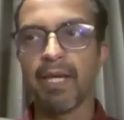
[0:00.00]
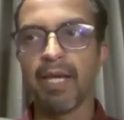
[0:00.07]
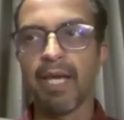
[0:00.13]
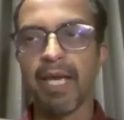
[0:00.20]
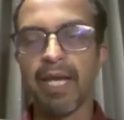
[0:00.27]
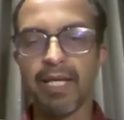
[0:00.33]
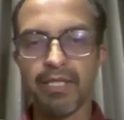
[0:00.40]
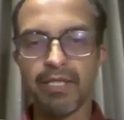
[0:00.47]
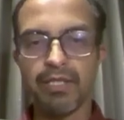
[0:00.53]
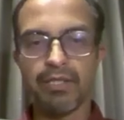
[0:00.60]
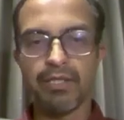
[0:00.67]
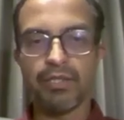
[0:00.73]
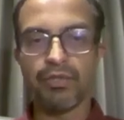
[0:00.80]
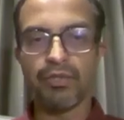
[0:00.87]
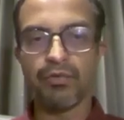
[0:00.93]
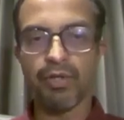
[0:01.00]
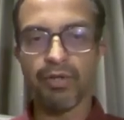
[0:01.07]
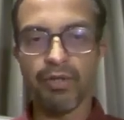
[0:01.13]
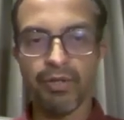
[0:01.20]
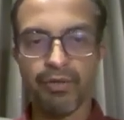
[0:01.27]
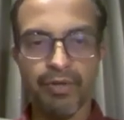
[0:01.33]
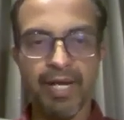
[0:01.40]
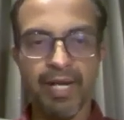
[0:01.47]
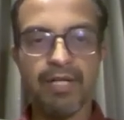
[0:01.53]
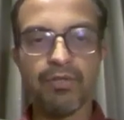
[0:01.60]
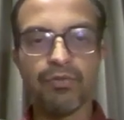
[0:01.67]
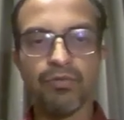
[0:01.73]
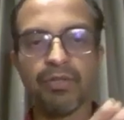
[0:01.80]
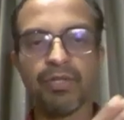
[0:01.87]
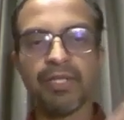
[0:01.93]
And you are trying
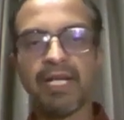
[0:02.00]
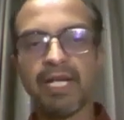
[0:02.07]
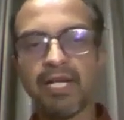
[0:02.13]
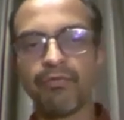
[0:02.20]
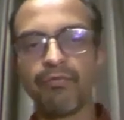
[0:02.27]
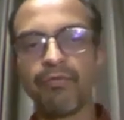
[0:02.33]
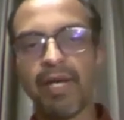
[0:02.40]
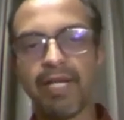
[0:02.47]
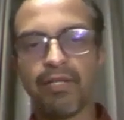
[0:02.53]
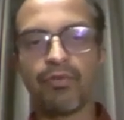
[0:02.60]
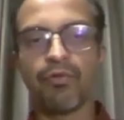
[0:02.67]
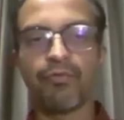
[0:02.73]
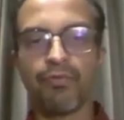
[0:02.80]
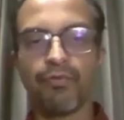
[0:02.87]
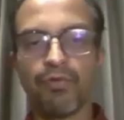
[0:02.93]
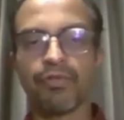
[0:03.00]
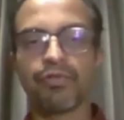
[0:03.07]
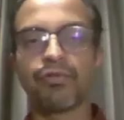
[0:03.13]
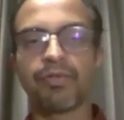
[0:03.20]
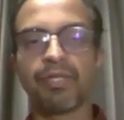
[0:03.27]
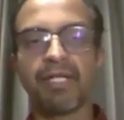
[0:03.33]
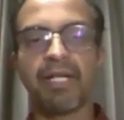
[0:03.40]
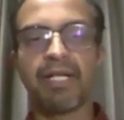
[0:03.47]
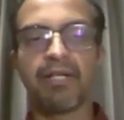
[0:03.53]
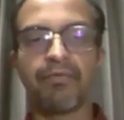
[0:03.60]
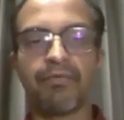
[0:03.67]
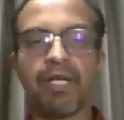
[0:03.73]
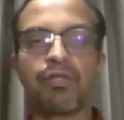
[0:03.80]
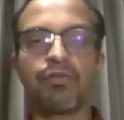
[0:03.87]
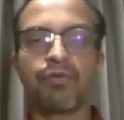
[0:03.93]
to create value or focus on creating
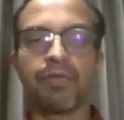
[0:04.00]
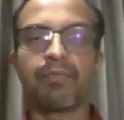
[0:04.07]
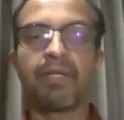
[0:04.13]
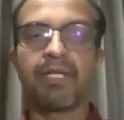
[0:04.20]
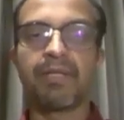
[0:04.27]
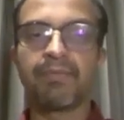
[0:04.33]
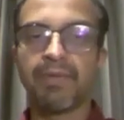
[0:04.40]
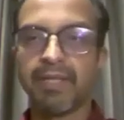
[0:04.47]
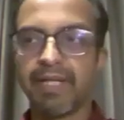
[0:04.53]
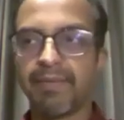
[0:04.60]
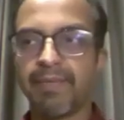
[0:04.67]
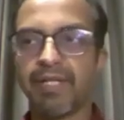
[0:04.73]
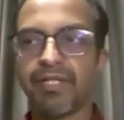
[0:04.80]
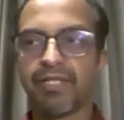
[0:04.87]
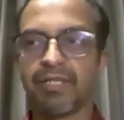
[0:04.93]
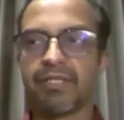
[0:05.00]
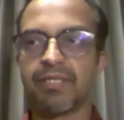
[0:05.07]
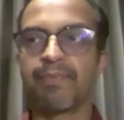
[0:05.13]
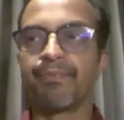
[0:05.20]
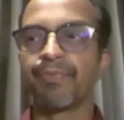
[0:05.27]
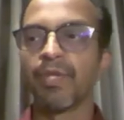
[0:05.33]
value in multiple dimensions.